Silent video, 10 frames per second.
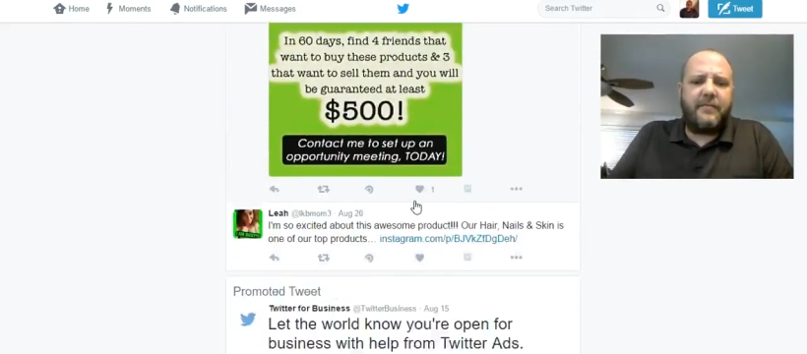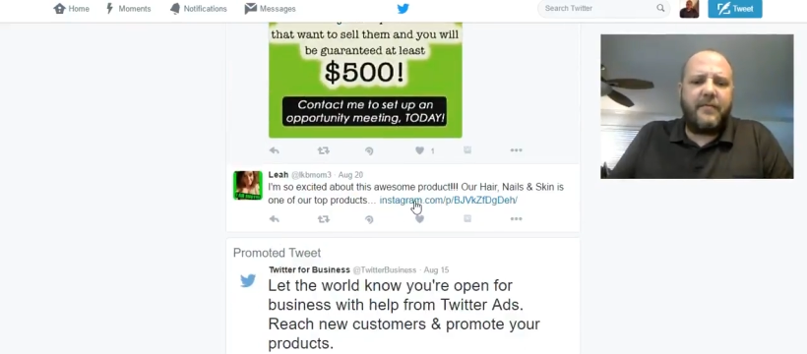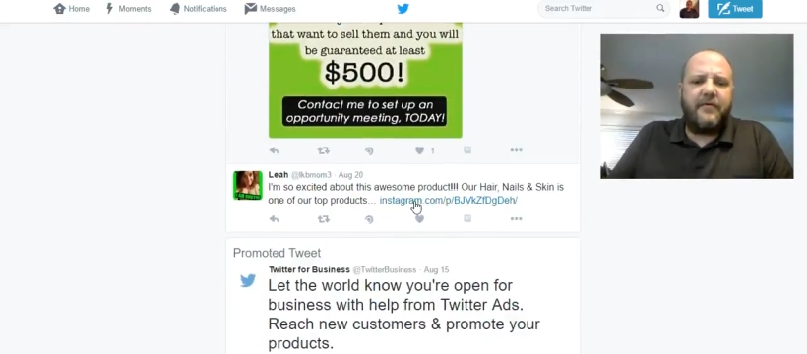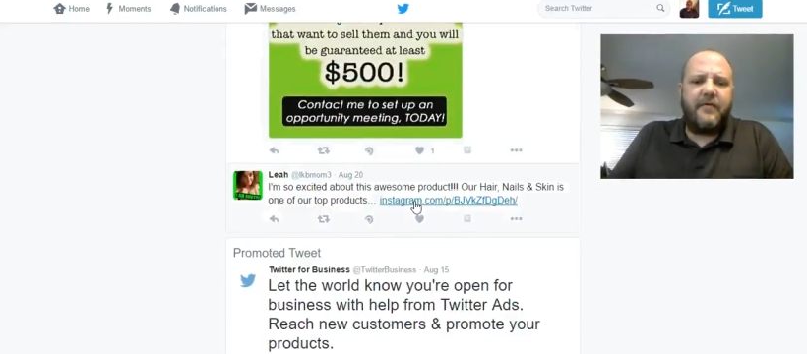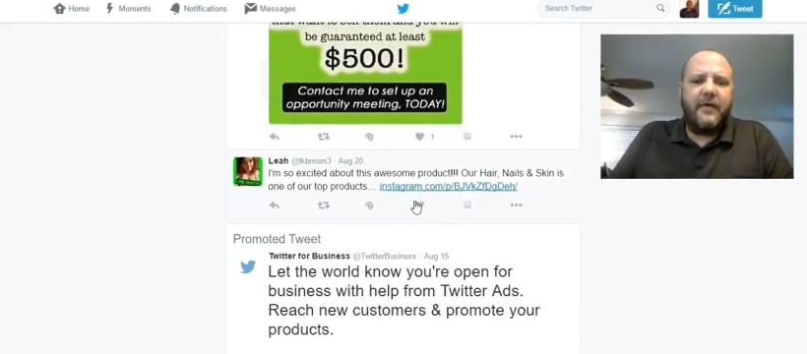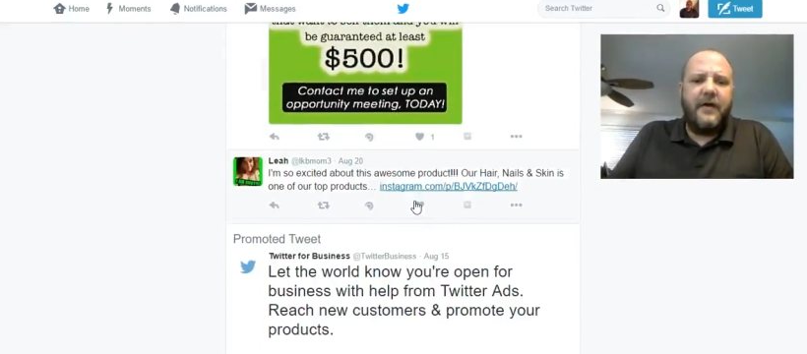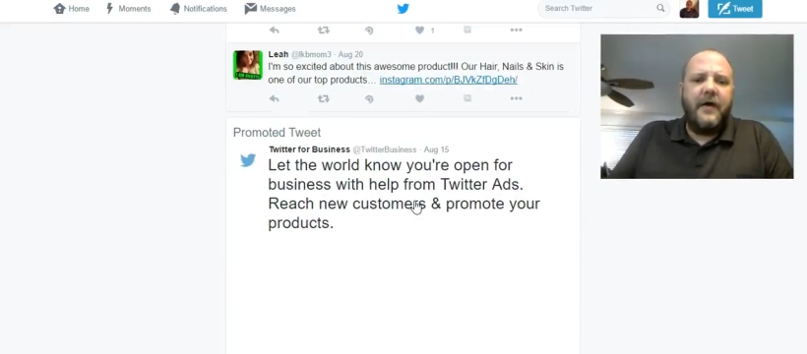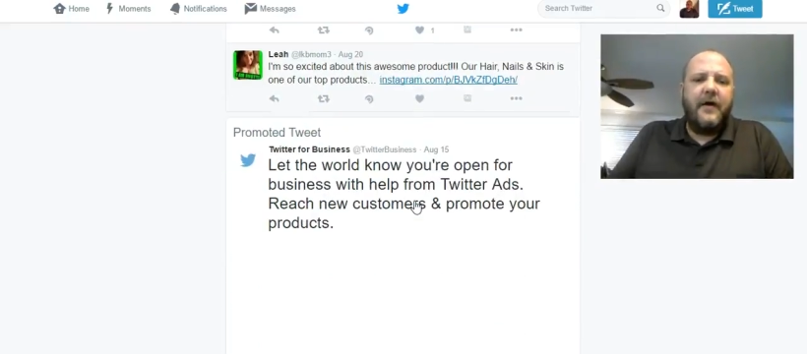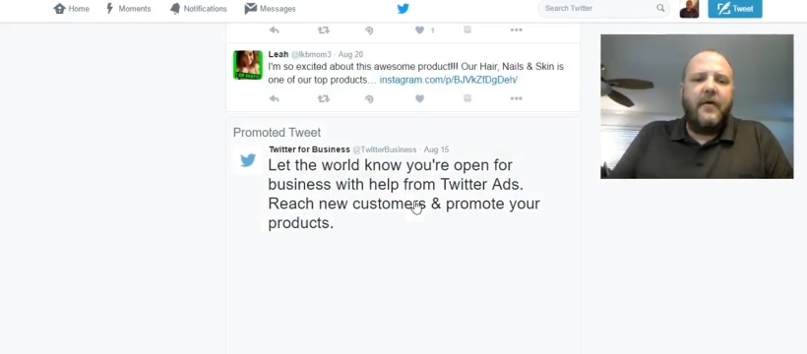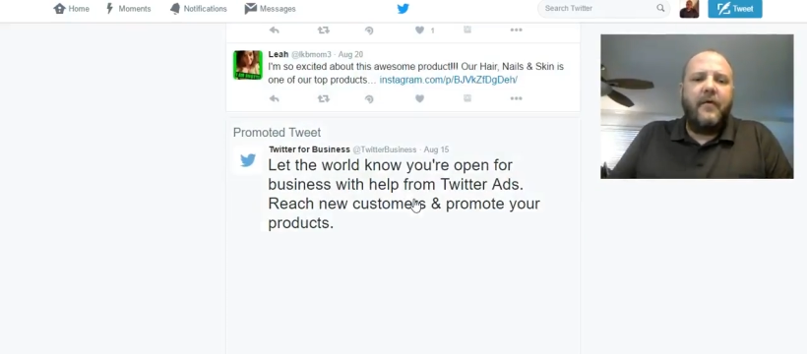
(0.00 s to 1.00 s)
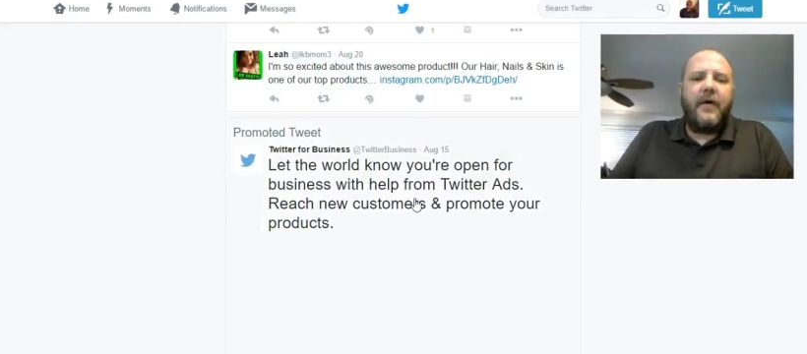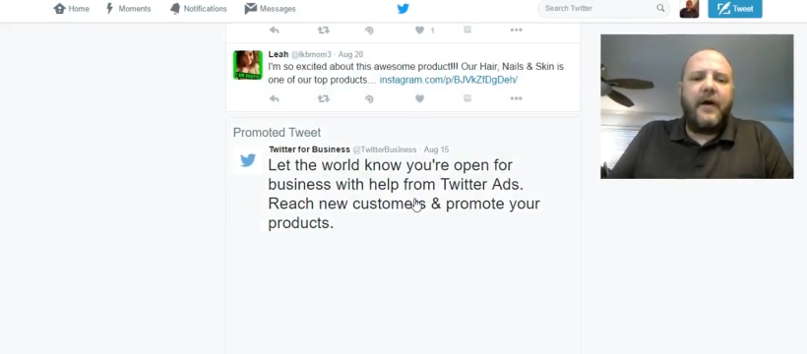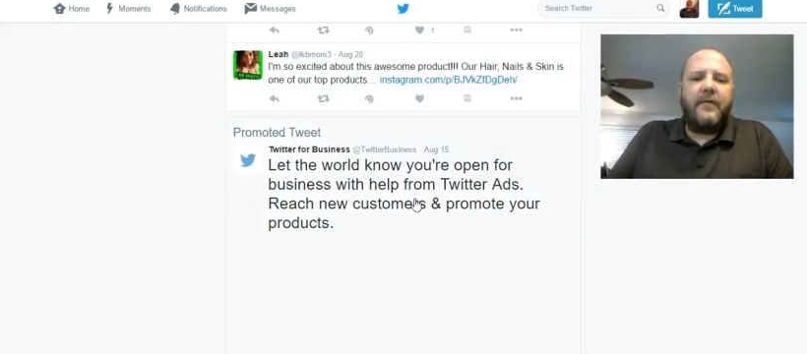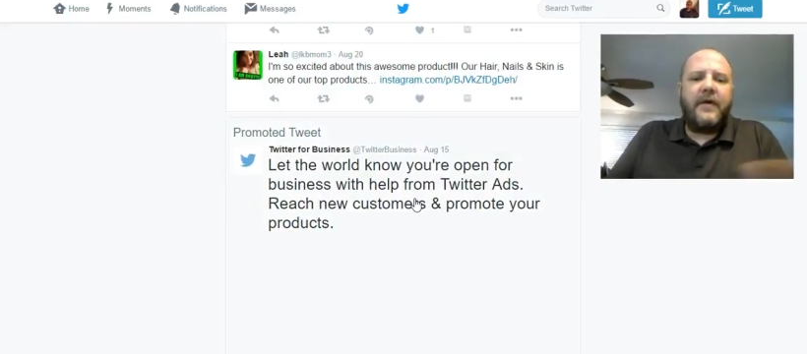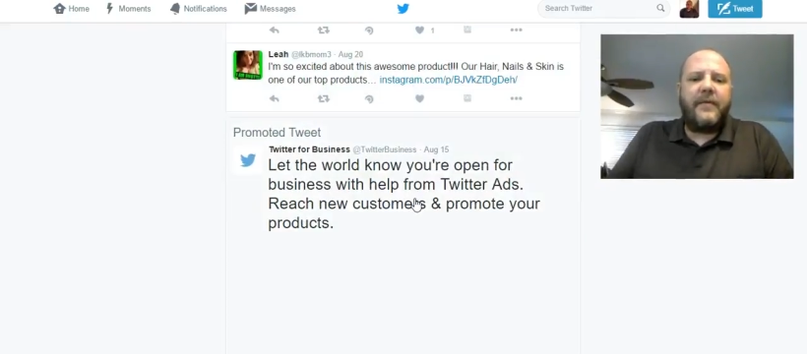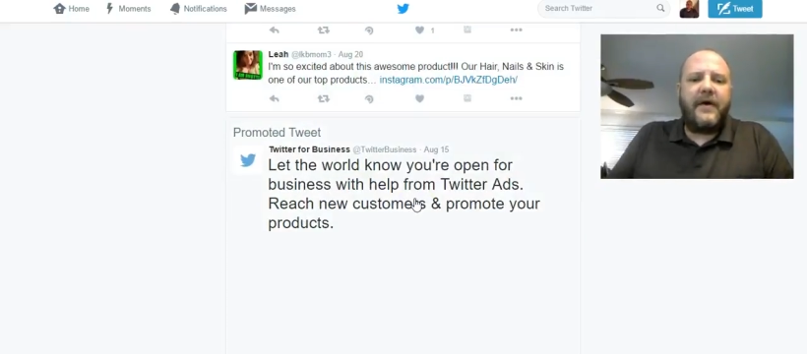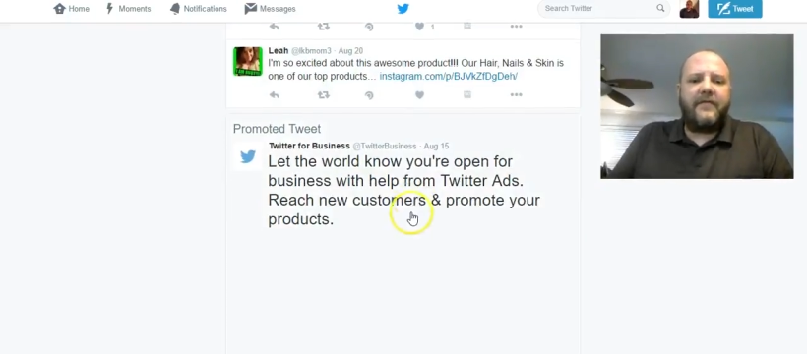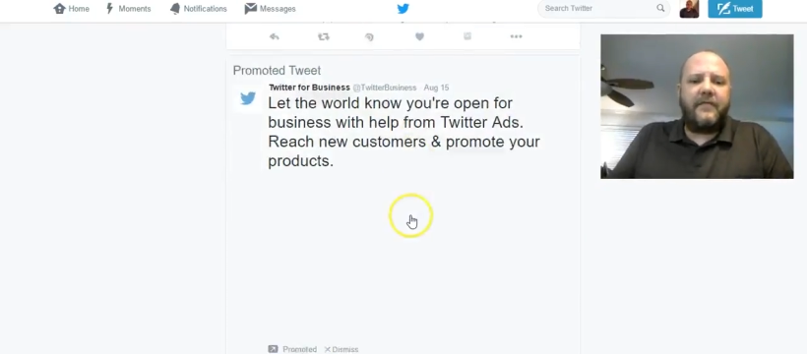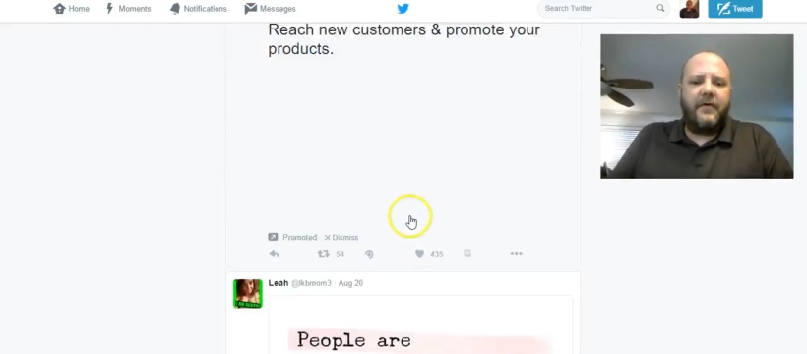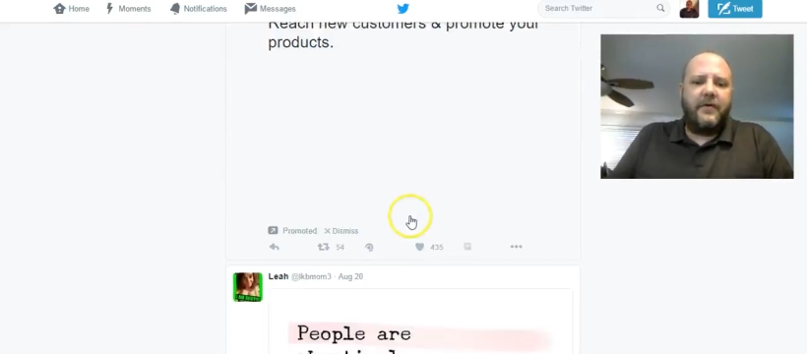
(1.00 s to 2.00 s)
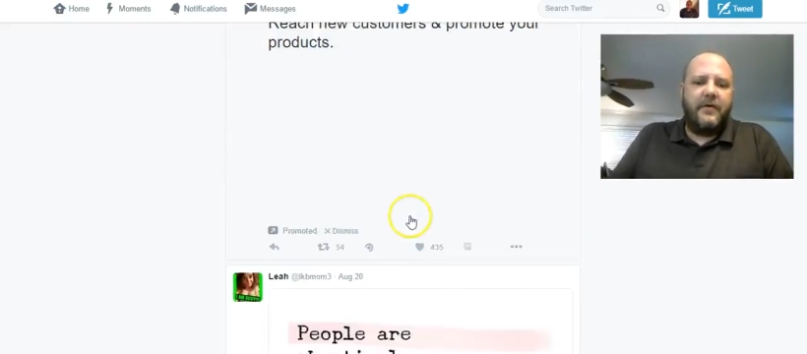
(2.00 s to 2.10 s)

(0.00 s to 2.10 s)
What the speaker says: person. Why would I buy from you?